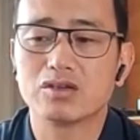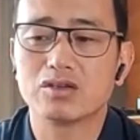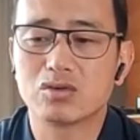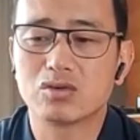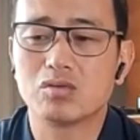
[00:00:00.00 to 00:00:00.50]

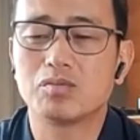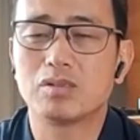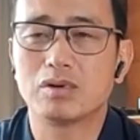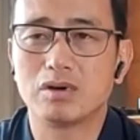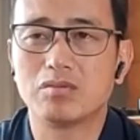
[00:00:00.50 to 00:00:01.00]

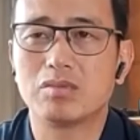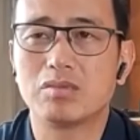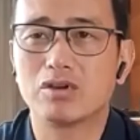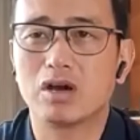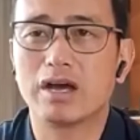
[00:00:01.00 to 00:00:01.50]
So
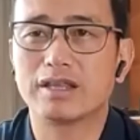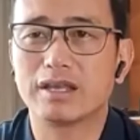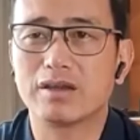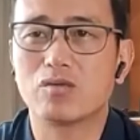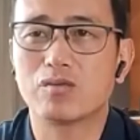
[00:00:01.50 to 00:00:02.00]
I
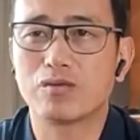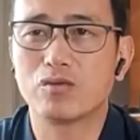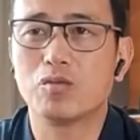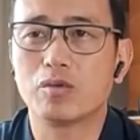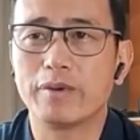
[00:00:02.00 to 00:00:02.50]
think a
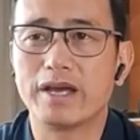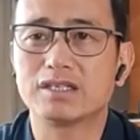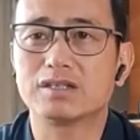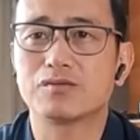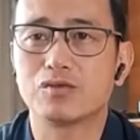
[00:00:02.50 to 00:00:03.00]
few more
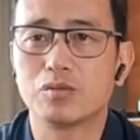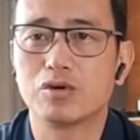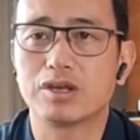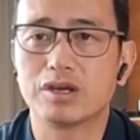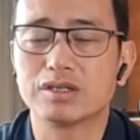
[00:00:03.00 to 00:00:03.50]
matches, few
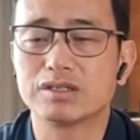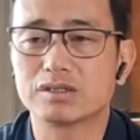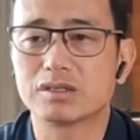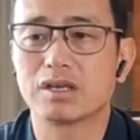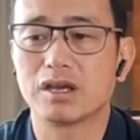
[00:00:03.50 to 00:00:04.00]
more
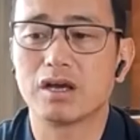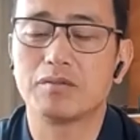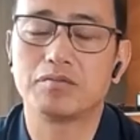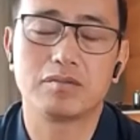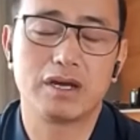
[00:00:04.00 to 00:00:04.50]
years.
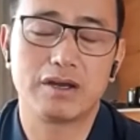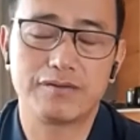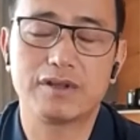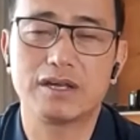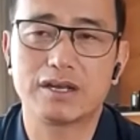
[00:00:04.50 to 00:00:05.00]
Yeah, I
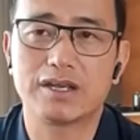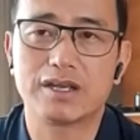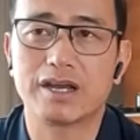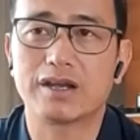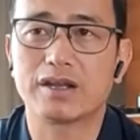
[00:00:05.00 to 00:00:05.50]
feel that he
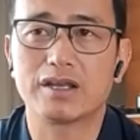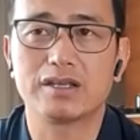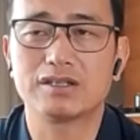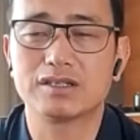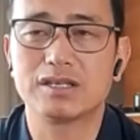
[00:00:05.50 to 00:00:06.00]
can.
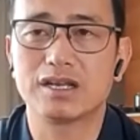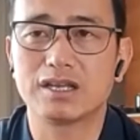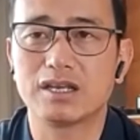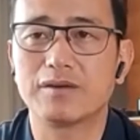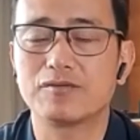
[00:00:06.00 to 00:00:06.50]
It's just that
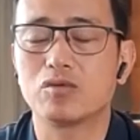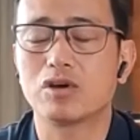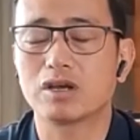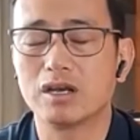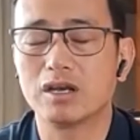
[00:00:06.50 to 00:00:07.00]
he'll have to
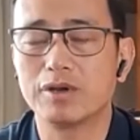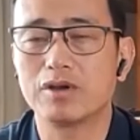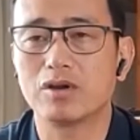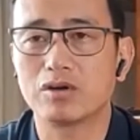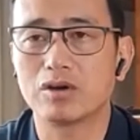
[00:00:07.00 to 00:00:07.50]
work a little
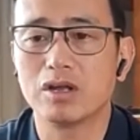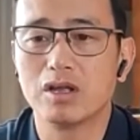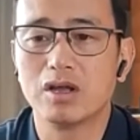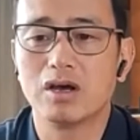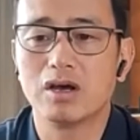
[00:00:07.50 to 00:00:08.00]
bit on
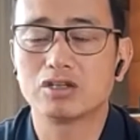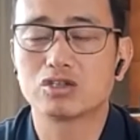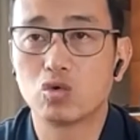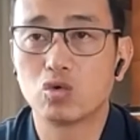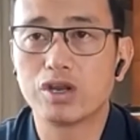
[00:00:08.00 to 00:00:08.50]

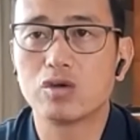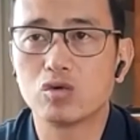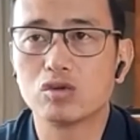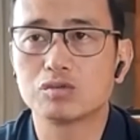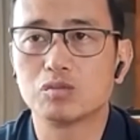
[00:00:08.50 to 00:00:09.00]
scoring
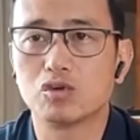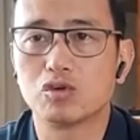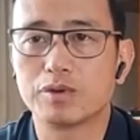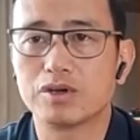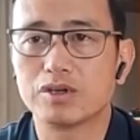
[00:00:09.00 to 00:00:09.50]
goals
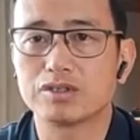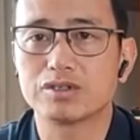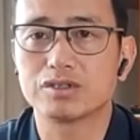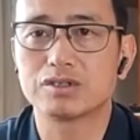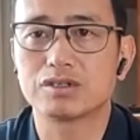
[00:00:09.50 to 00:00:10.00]
more
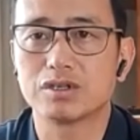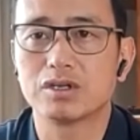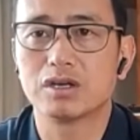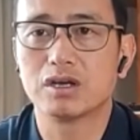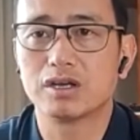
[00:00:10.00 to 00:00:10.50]
because
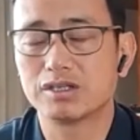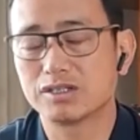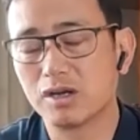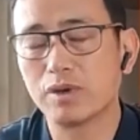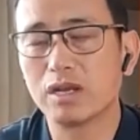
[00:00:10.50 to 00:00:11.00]
He's
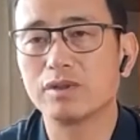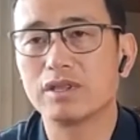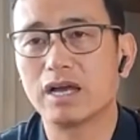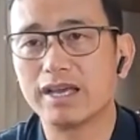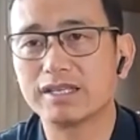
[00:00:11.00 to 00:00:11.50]
done well
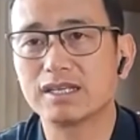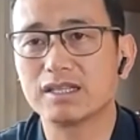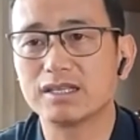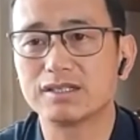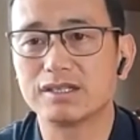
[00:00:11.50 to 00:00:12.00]
with
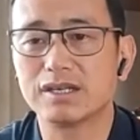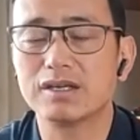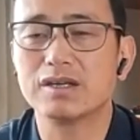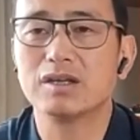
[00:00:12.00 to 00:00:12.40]
ISL this year,